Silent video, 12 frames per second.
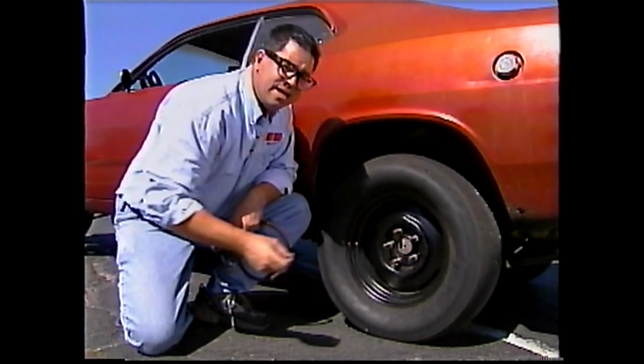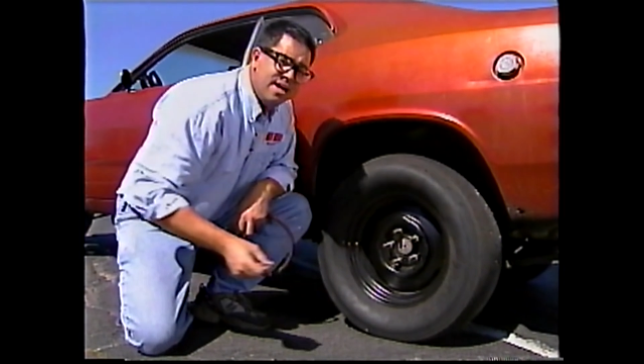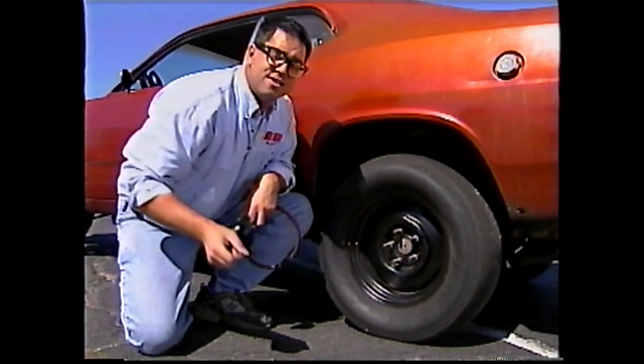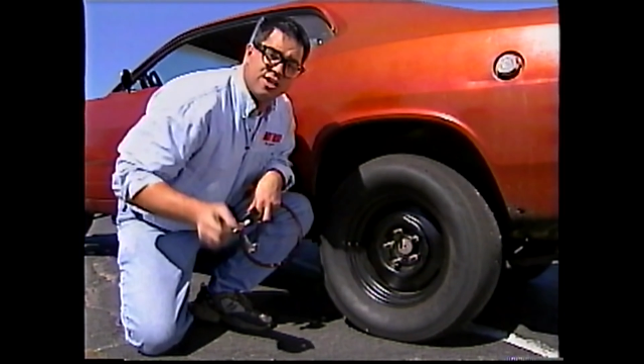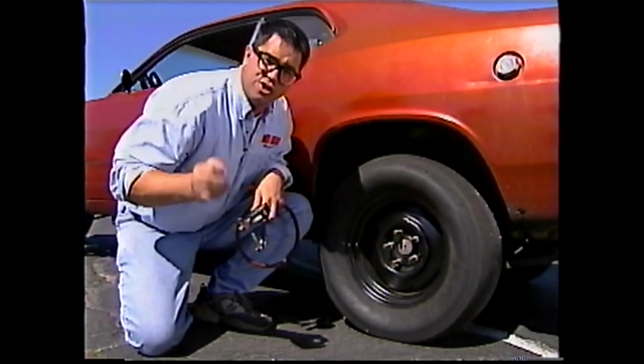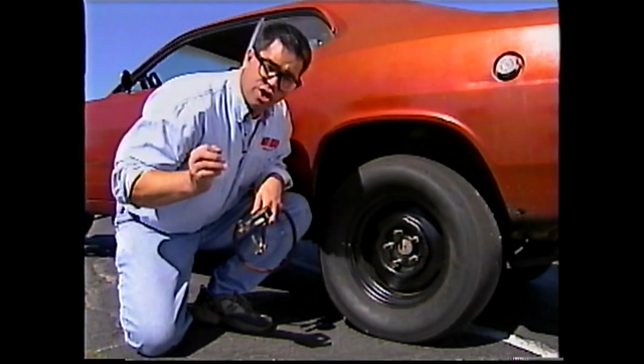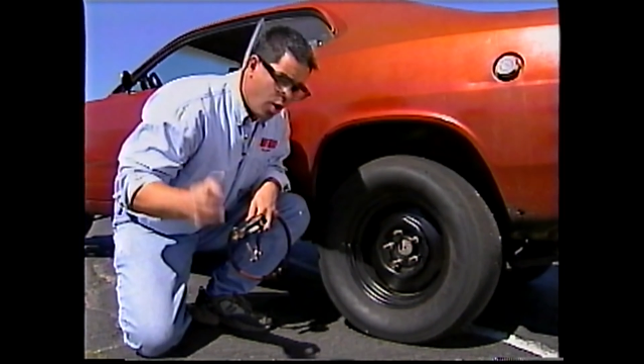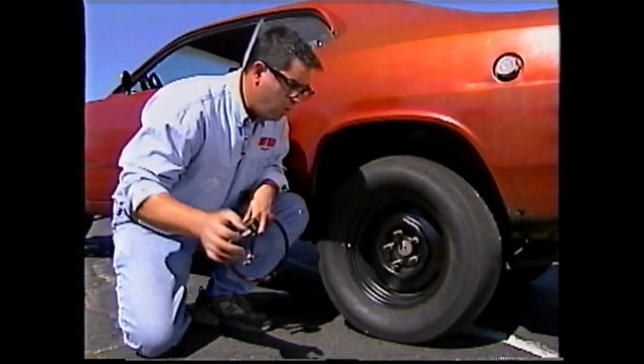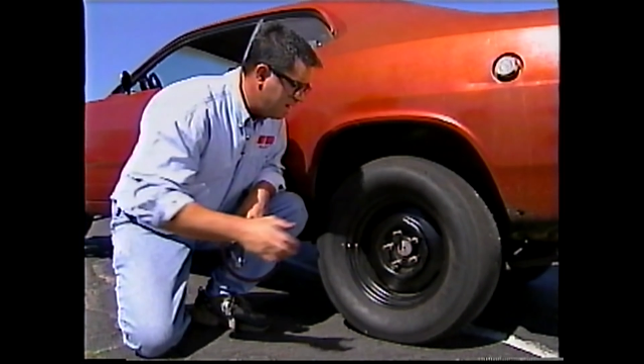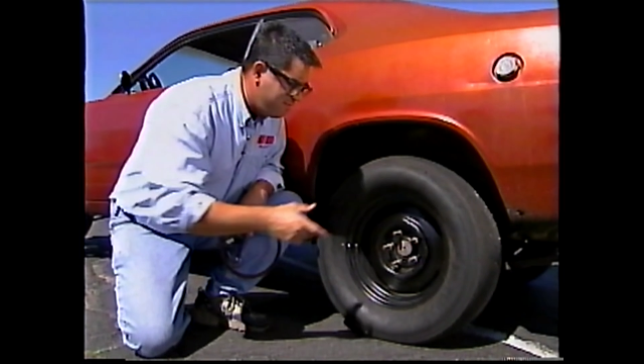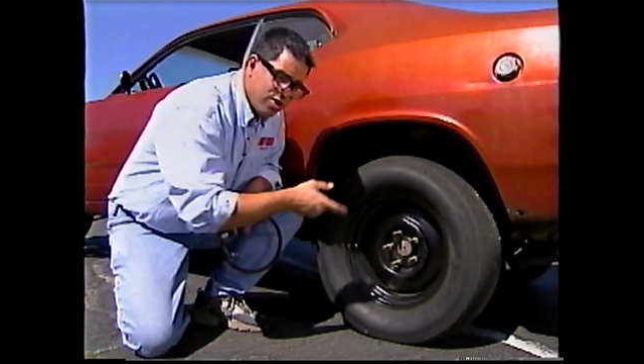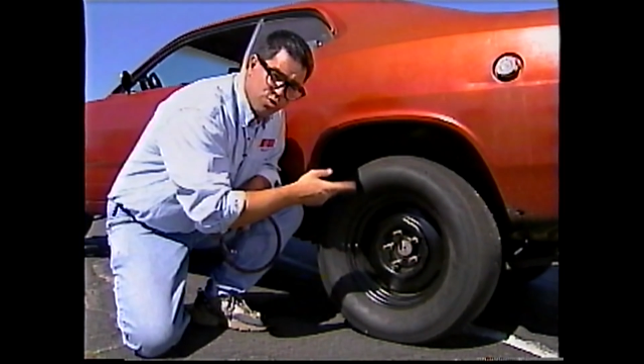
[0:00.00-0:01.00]
To know
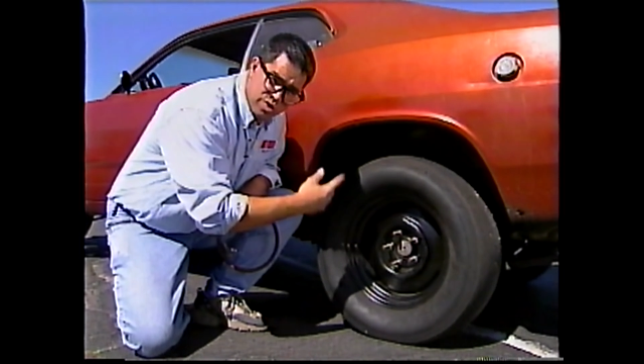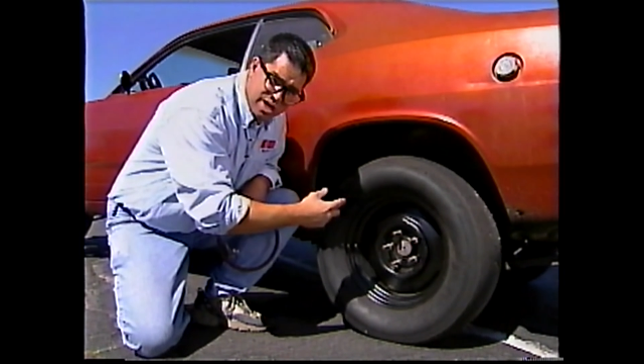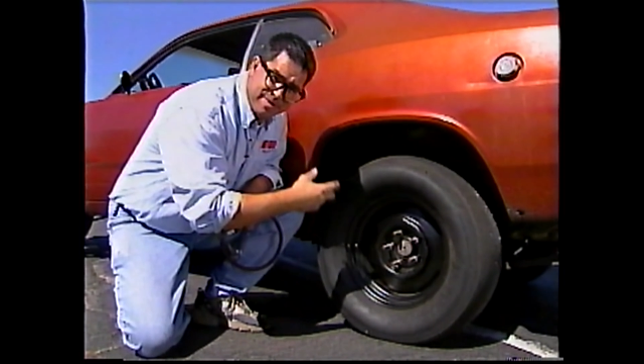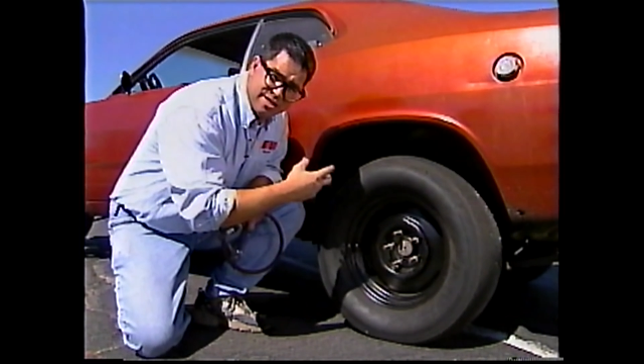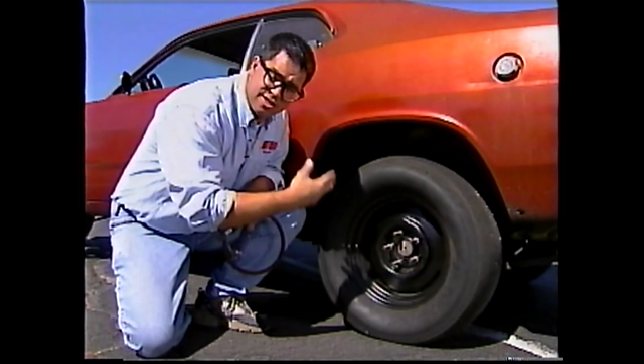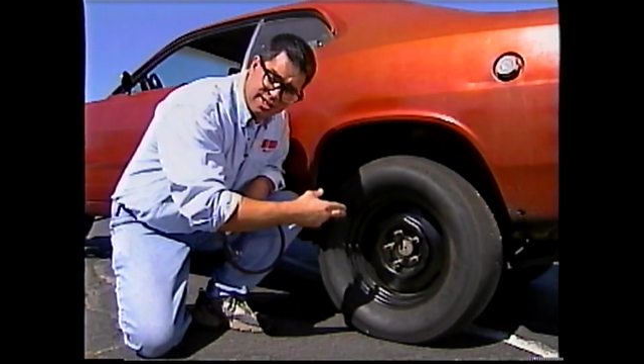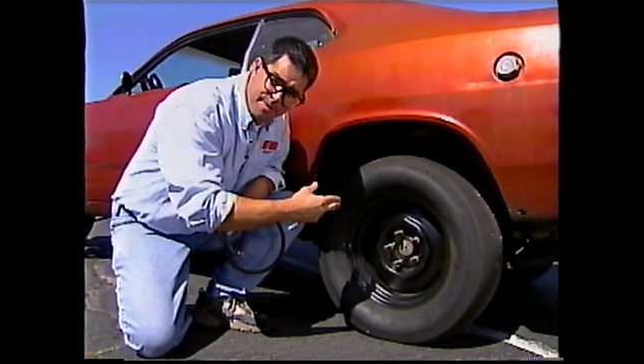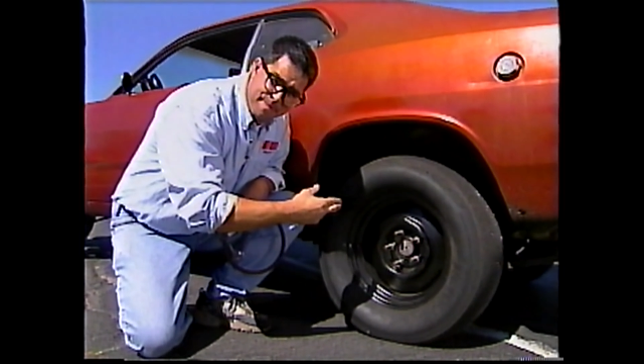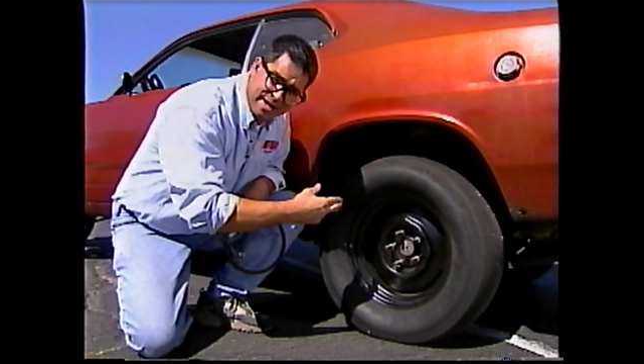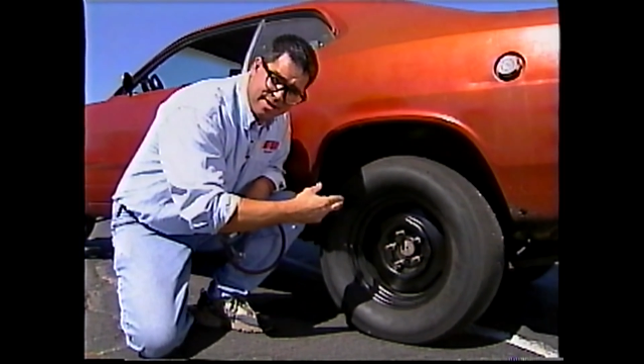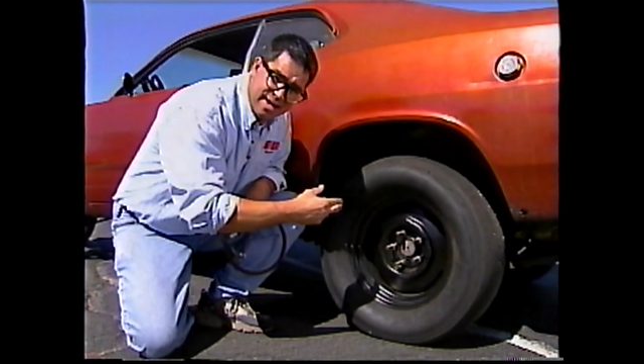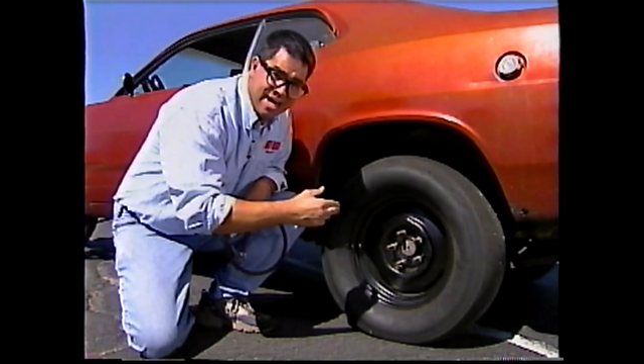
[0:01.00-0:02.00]
if your rim is slipping
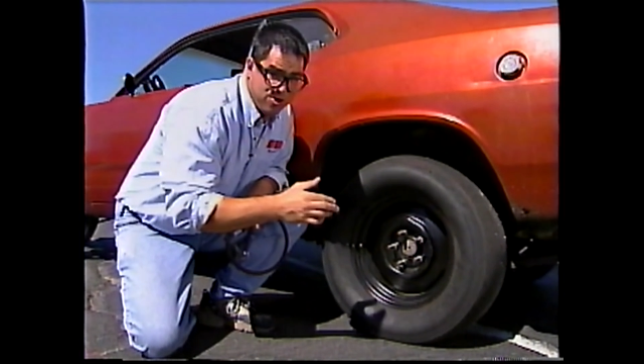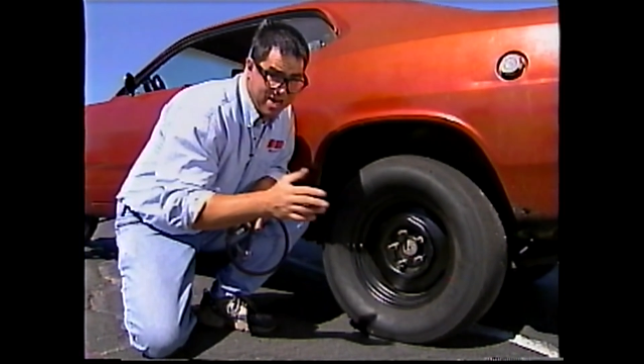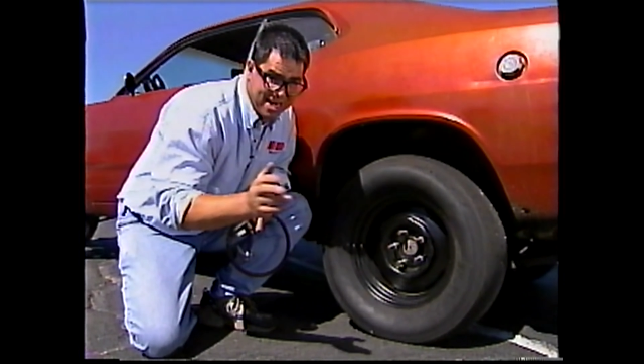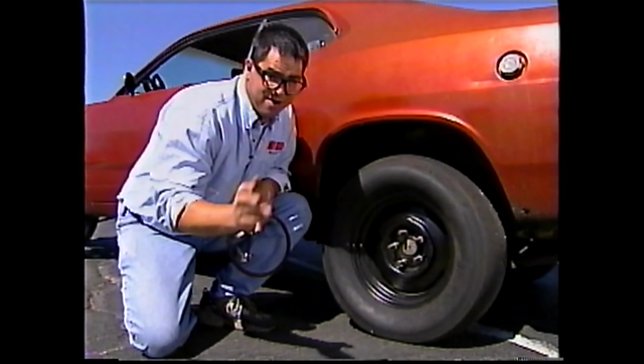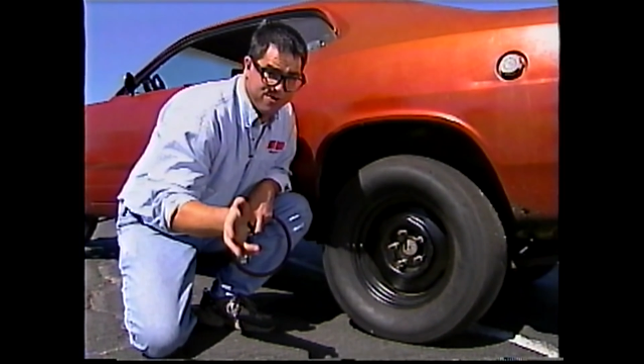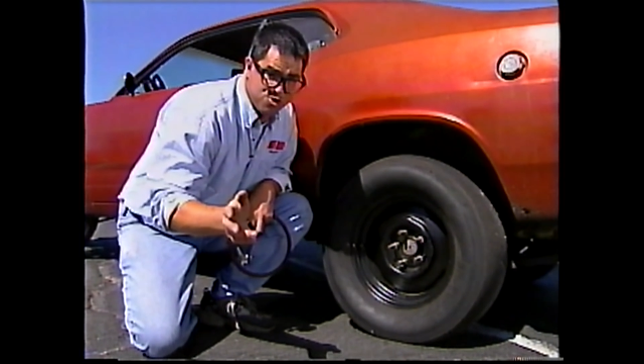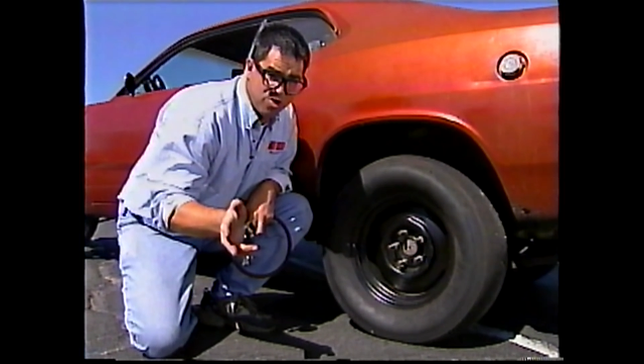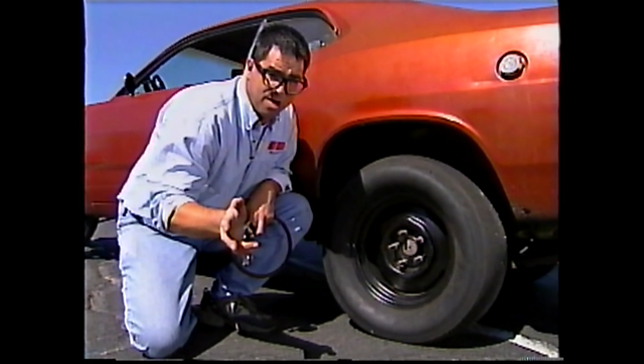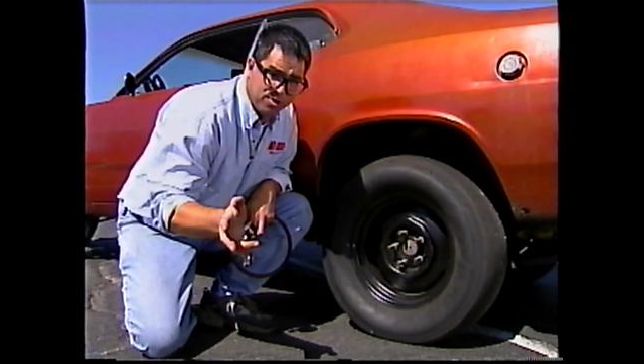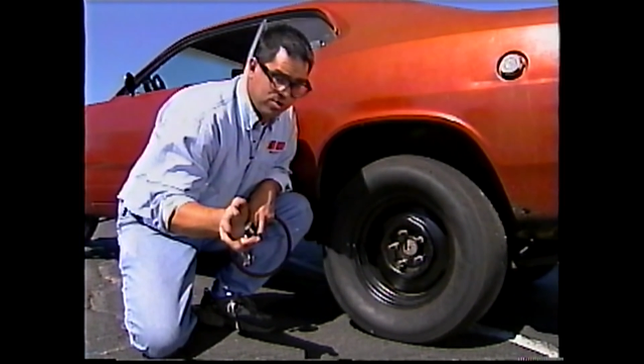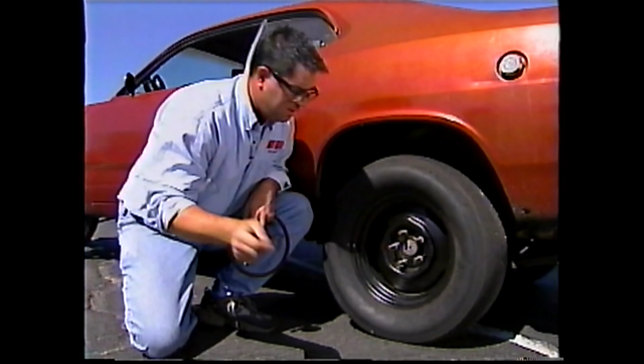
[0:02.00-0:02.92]
and you're headed for trouble,